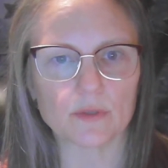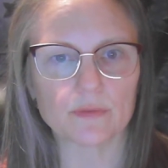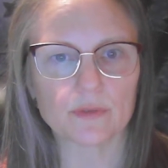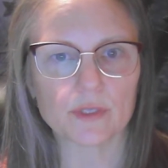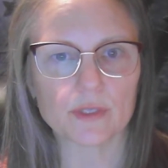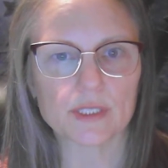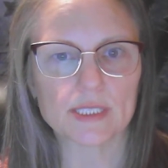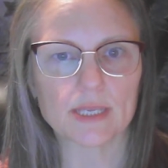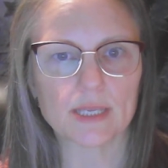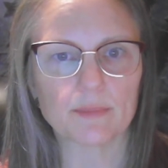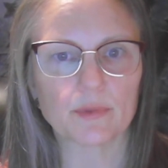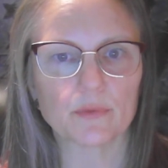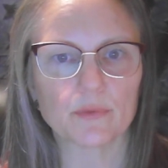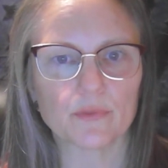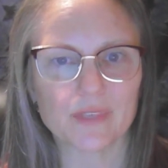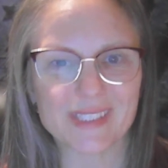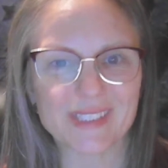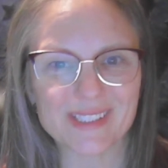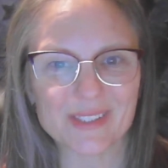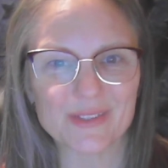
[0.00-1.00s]
For example,
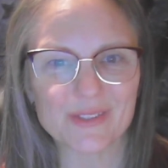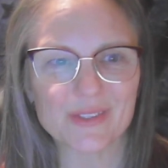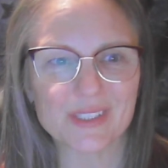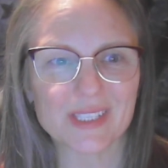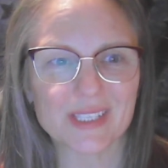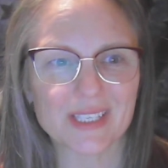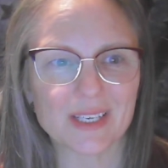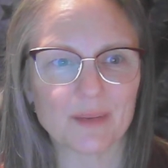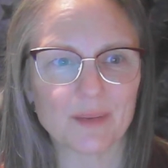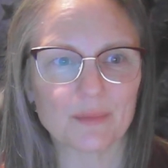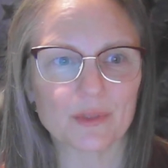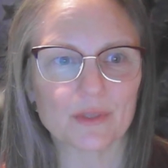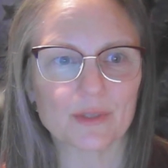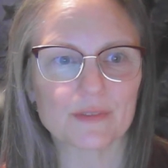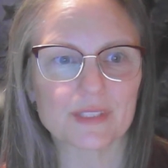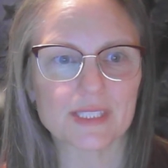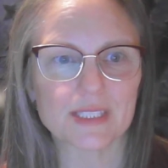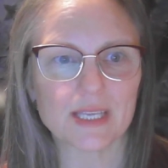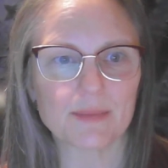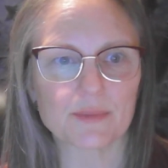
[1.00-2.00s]
reduce the number of
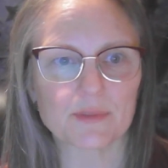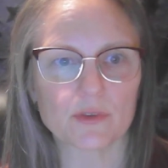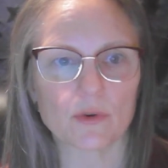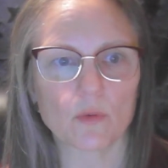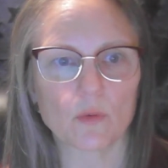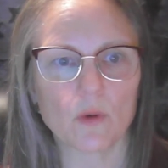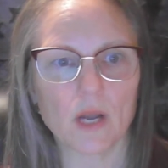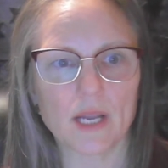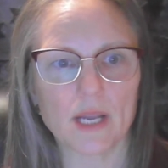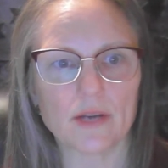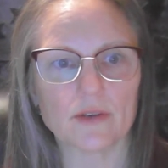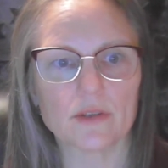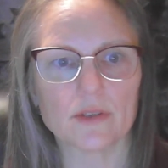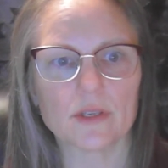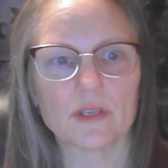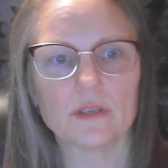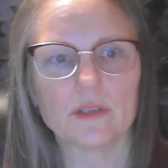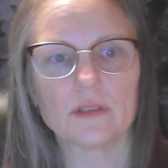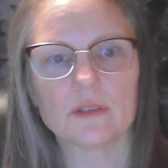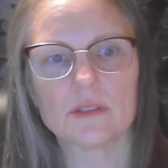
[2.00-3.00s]
steps required
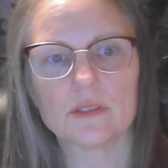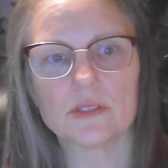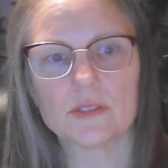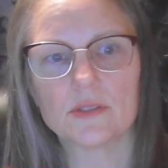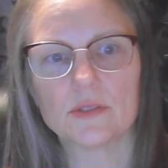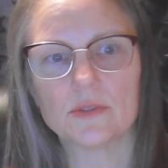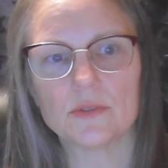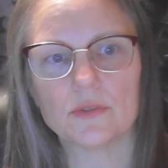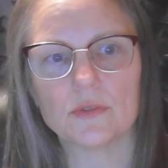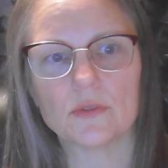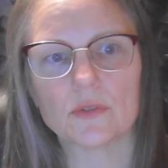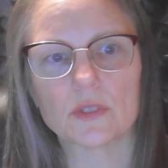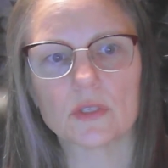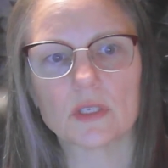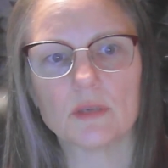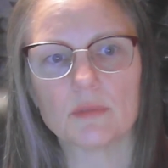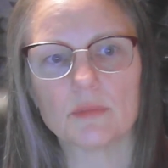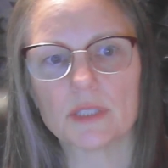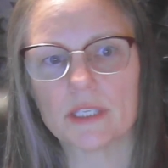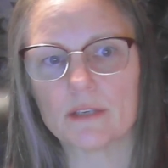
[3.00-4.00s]
to
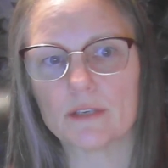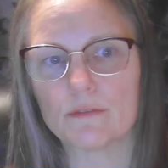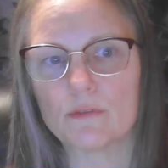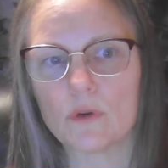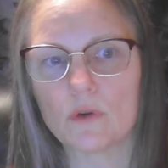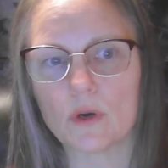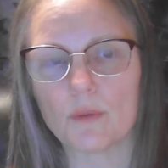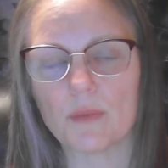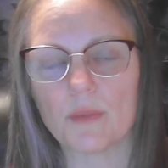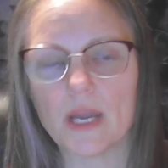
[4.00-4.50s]
complete a form.